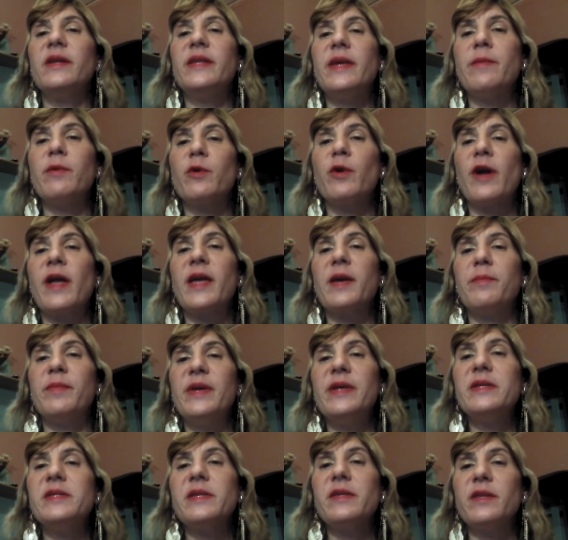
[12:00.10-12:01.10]
democratic
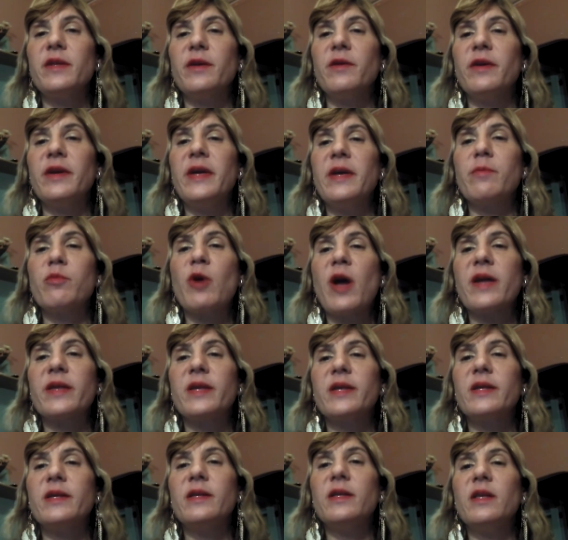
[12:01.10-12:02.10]
peace theory and
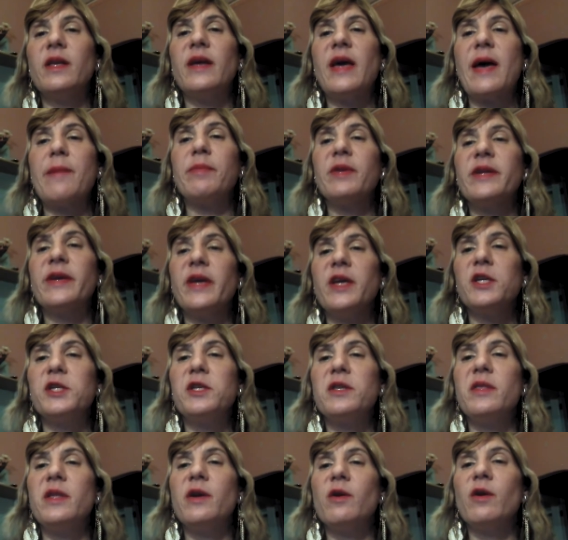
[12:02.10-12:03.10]
practical
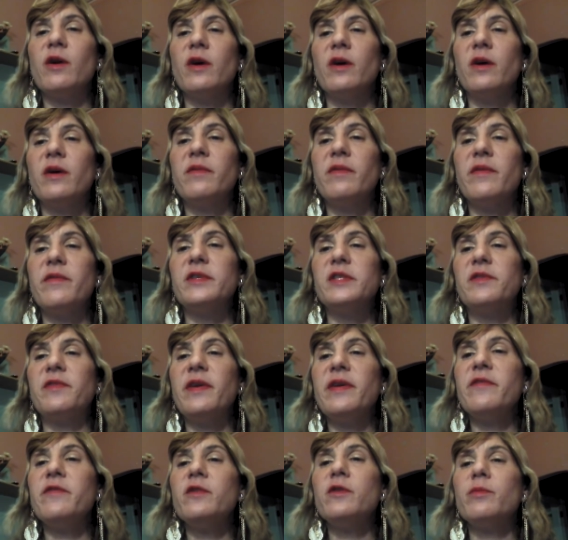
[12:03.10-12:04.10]
application thereof of his
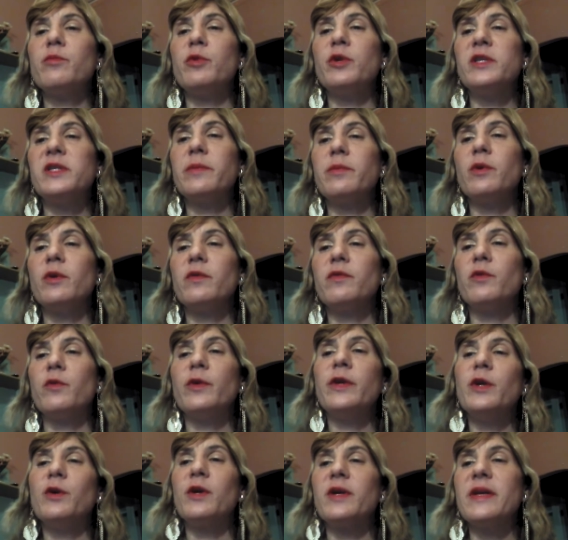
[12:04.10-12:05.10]
favorite principle for
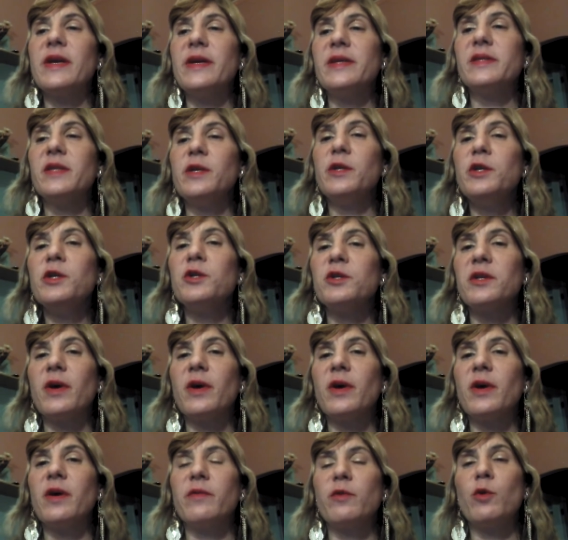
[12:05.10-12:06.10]
reorganizing Europe
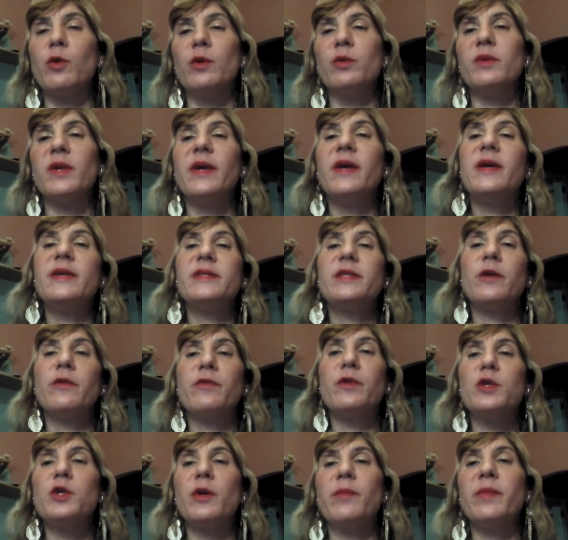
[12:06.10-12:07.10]
of, quote,
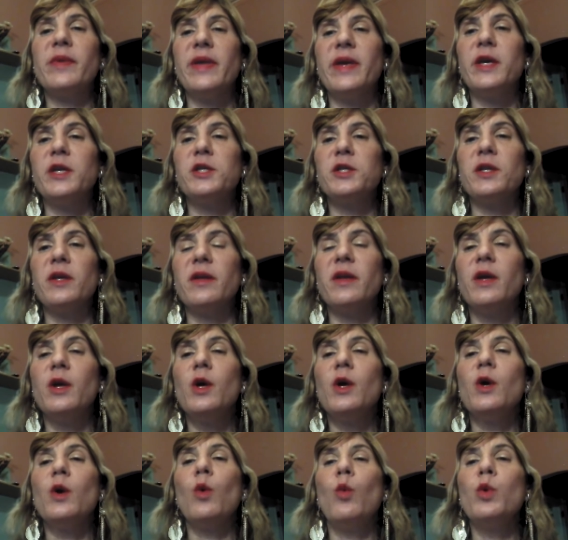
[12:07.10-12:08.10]
self-determination.
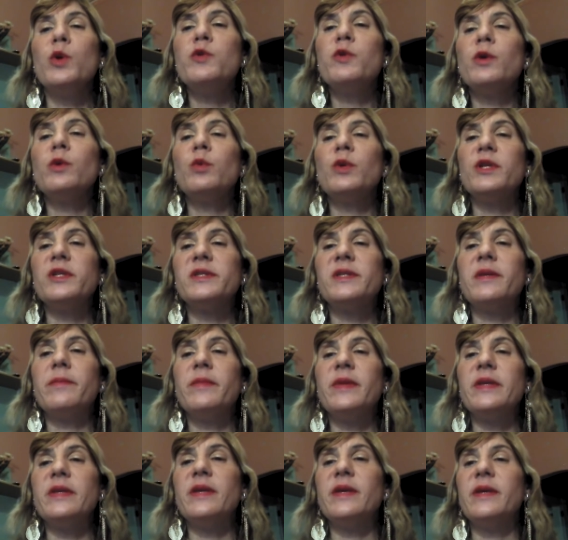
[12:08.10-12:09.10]
Woodrow
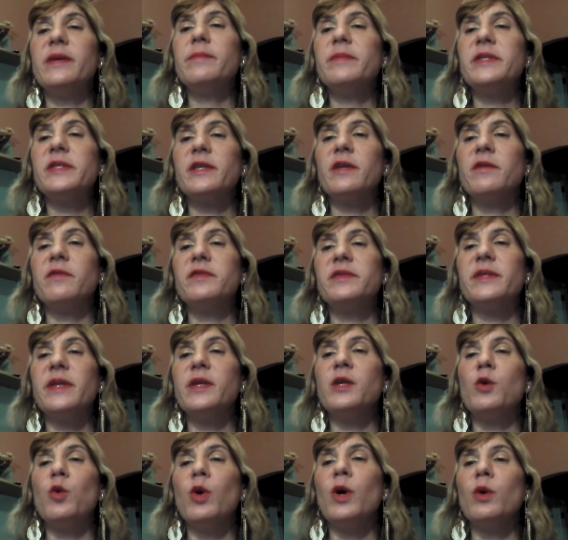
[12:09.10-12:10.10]
Wilson himself
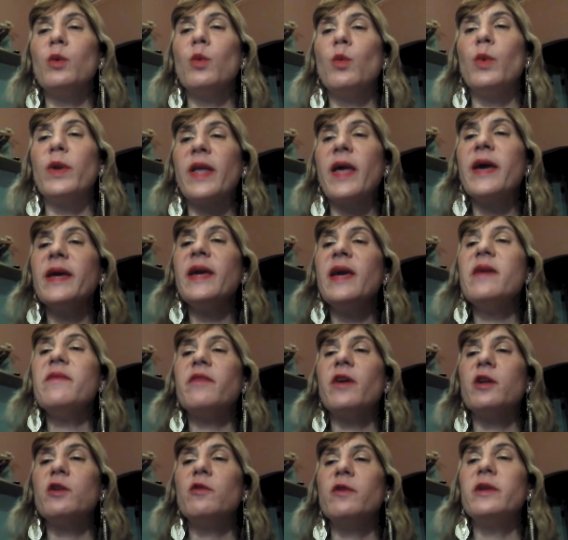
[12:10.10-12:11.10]
said, quote, when I
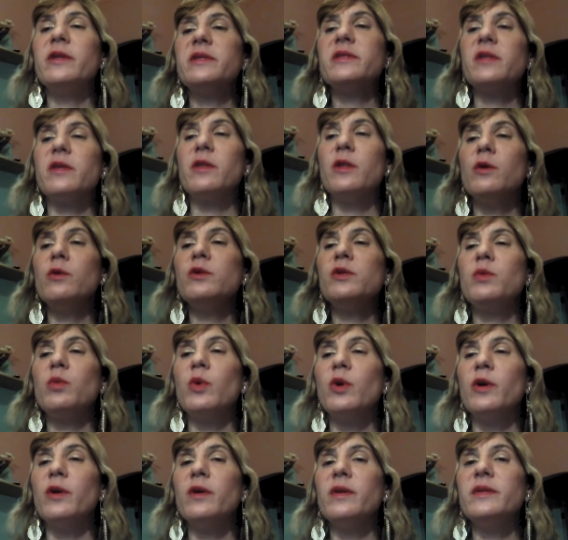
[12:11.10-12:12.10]
gave utterance to those
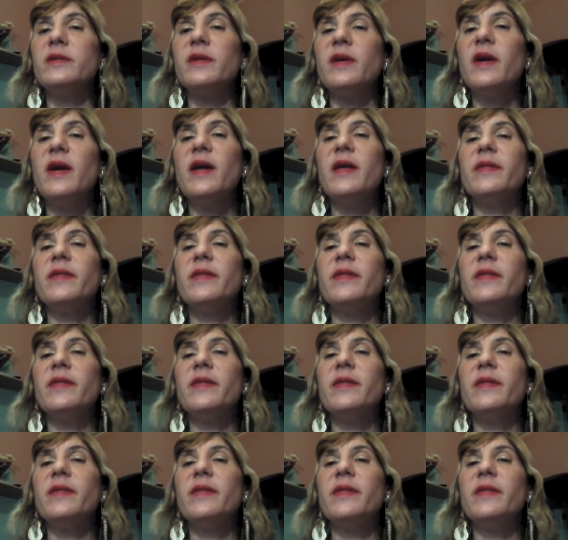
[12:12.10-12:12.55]
words